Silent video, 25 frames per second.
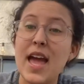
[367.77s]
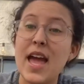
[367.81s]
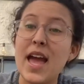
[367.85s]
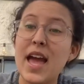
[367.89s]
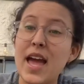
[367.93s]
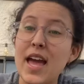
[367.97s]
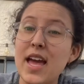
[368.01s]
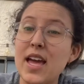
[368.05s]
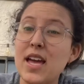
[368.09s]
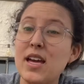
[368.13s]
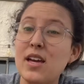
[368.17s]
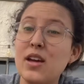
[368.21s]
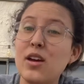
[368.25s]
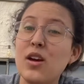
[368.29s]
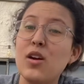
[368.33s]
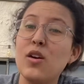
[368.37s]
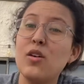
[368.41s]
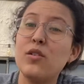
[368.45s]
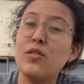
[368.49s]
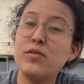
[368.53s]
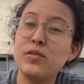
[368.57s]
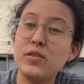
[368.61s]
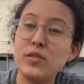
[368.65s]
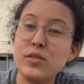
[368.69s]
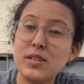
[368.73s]
hey,
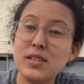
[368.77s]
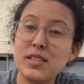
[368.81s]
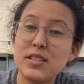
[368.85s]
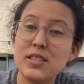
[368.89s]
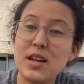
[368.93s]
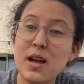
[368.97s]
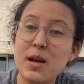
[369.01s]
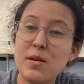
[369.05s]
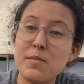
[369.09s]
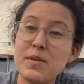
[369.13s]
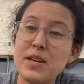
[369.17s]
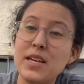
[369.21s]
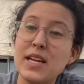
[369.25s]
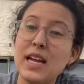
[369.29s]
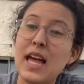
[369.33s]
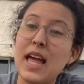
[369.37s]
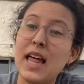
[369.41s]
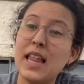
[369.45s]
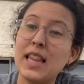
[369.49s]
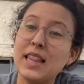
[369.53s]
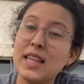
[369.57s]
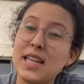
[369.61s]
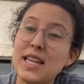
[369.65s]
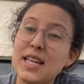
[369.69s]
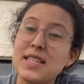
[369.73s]
food is coming,
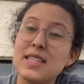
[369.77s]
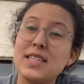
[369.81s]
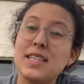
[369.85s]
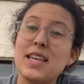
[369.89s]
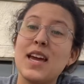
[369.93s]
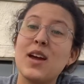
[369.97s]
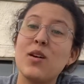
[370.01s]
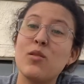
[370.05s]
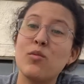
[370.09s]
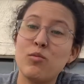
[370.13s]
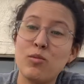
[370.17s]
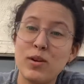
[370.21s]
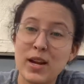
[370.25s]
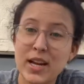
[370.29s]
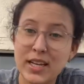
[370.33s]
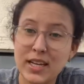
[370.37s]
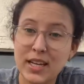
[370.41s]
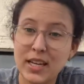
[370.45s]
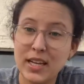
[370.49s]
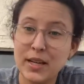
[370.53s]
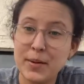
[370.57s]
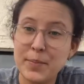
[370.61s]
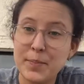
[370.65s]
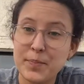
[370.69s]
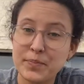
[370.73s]
let's get
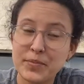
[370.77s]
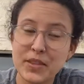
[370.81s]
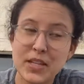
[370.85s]
ready.